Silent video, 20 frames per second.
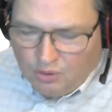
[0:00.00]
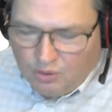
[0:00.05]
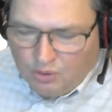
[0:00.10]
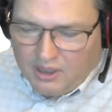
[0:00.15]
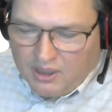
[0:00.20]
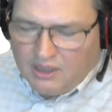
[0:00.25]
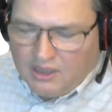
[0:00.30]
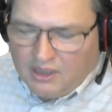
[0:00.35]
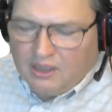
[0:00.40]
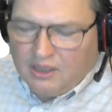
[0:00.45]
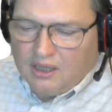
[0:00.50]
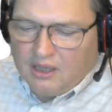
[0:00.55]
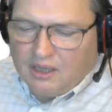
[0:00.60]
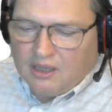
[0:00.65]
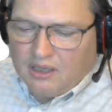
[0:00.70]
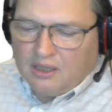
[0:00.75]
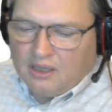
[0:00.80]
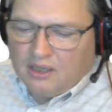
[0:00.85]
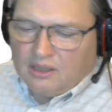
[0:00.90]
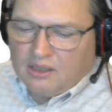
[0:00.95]
Anyway,
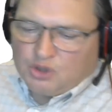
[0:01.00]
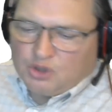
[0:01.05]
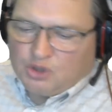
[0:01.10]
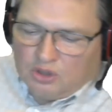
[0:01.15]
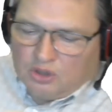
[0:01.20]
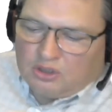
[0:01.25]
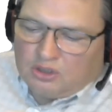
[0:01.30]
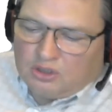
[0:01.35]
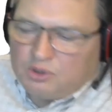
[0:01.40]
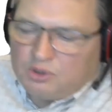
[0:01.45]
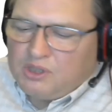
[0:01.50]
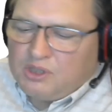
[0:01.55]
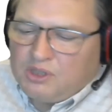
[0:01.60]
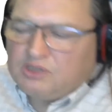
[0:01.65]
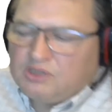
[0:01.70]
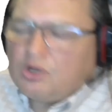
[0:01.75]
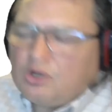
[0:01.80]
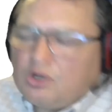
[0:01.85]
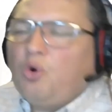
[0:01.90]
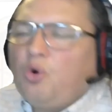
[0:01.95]

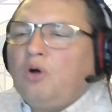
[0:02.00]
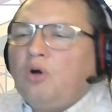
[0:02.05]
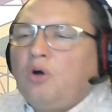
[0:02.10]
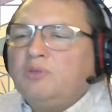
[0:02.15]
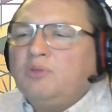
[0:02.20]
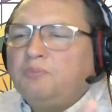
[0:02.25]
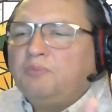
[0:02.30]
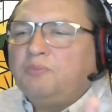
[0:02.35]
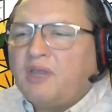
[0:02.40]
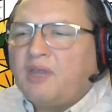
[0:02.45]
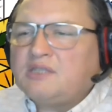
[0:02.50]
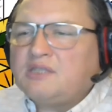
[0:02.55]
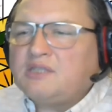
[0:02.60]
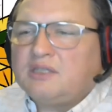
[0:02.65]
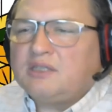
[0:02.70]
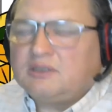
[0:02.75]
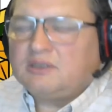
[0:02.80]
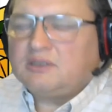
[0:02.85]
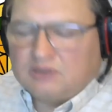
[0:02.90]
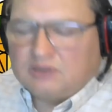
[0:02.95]
trigonometry is so
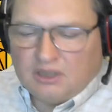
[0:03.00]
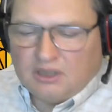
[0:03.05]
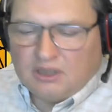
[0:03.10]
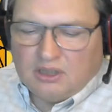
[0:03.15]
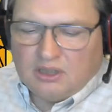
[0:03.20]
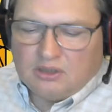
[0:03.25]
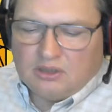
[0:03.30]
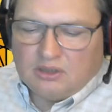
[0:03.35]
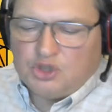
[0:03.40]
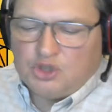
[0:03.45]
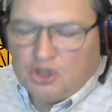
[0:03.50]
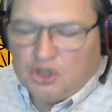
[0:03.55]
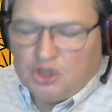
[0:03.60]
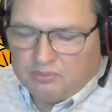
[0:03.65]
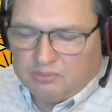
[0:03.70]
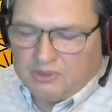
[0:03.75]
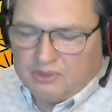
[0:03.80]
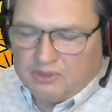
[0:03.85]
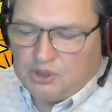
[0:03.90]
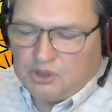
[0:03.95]
omnipresent in
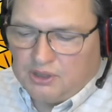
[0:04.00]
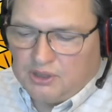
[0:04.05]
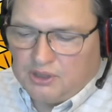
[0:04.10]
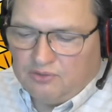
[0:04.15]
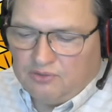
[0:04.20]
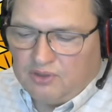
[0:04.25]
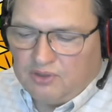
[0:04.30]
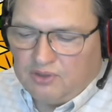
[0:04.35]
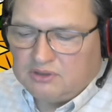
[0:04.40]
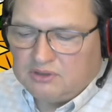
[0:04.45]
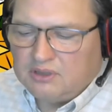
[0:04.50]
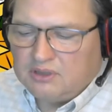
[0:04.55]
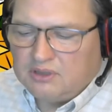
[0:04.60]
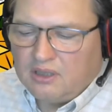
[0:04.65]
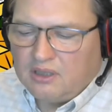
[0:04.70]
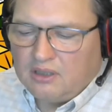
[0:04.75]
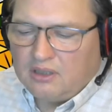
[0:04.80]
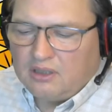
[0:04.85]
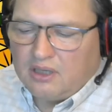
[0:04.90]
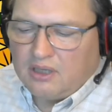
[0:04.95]
geometry that
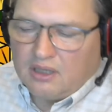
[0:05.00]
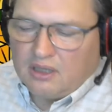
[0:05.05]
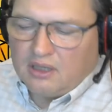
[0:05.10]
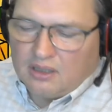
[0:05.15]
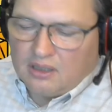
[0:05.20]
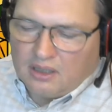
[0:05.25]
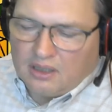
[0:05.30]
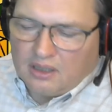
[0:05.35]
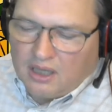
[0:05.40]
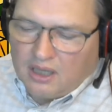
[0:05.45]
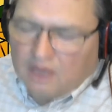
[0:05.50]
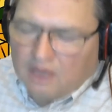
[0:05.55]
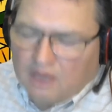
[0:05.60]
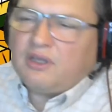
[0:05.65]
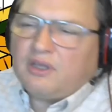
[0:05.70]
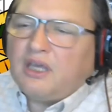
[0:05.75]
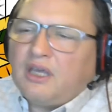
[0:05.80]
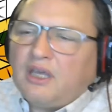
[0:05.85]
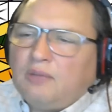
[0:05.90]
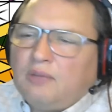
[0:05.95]

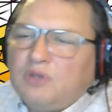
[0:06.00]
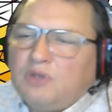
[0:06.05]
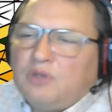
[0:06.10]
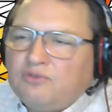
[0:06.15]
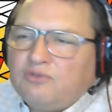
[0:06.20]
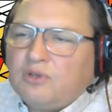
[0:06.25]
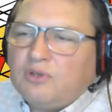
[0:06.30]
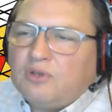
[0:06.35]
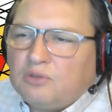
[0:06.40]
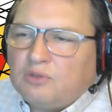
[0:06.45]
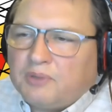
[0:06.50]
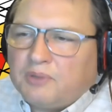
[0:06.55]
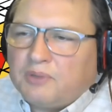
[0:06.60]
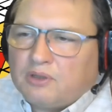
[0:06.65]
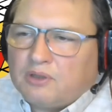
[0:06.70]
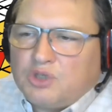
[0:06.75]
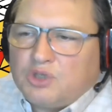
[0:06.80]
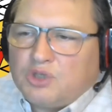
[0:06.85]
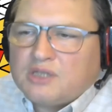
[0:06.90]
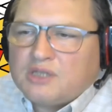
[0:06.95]
every game
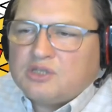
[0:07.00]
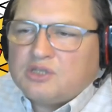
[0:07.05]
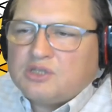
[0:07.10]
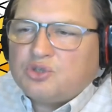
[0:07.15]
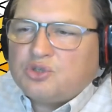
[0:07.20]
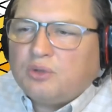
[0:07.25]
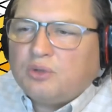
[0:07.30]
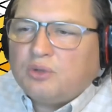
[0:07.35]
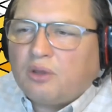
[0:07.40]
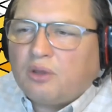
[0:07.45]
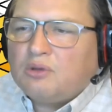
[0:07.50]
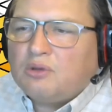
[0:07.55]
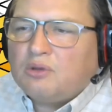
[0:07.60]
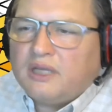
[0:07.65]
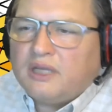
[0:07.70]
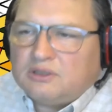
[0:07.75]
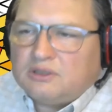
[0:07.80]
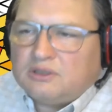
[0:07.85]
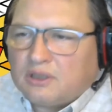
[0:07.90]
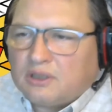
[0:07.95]
developer, just sooner or
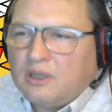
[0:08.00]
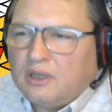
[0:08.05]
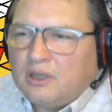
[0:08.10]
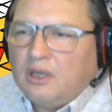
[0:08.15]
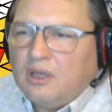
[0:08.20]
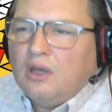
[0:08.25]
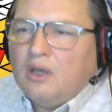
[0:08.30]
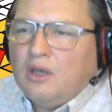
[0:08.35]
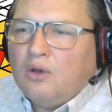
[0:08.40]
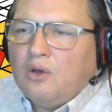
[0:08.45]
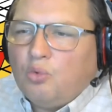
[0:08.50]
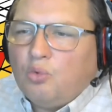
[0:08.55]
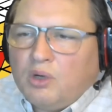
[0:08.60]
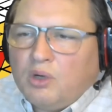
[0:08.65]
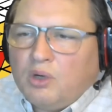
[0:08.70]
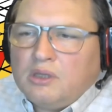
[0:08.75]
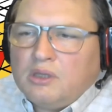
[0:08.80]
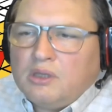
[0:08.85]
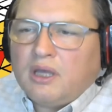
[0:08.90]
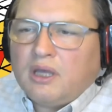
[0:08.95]
later,
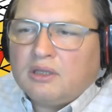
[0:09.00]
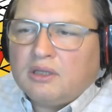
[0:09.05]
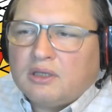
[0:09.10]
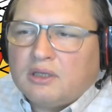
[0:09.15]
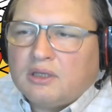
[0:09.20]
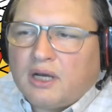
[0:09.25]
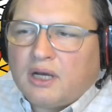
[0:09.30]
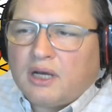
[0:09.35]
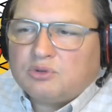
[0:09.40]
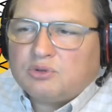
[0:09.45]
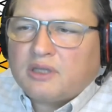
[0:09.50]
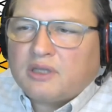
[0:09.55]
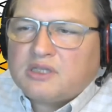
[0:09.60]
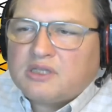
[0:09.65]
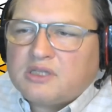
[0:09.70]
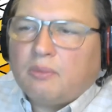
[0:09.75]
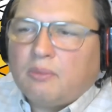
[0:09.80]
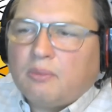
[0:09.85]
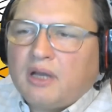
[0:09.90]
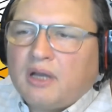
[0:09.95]
will
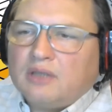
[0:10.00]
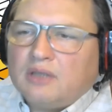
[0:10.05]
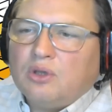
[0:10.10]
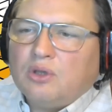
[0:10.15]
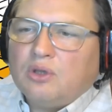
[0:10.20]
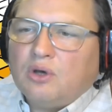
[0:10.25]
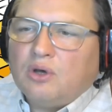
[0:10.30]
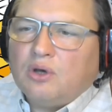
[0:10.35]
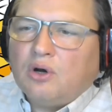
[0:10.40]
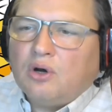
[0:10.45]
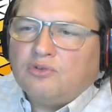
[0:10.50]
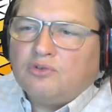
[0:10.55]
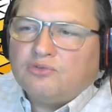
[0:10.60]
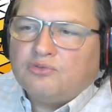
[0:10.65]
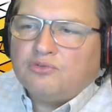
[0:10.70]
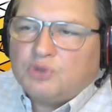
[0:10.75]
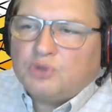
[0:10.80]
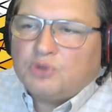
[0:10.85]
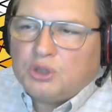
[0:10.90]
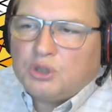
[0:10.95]
encounter some kind
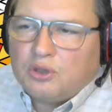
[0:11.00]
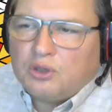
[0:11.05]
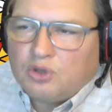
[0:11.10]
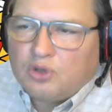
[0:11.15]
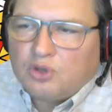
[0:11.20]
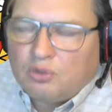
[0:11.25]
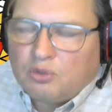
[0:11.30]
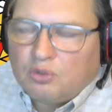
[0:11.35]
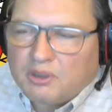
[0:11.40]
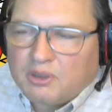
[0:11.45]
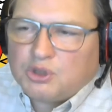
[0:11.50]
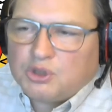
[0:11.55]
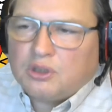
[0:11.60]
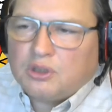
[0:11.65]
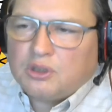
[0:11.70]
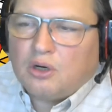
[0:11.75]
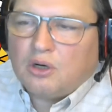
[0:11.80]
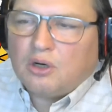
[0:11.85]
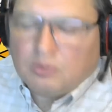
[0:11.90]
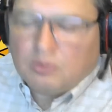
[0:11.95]
of
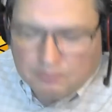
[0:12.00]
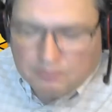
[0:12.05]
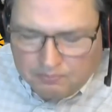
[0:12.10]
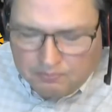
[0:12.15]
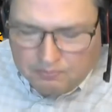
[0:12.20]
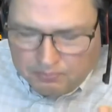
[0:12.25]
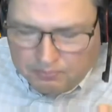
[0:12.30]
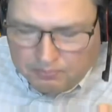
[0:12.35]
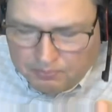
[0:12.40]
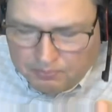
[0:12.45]
trigonometrical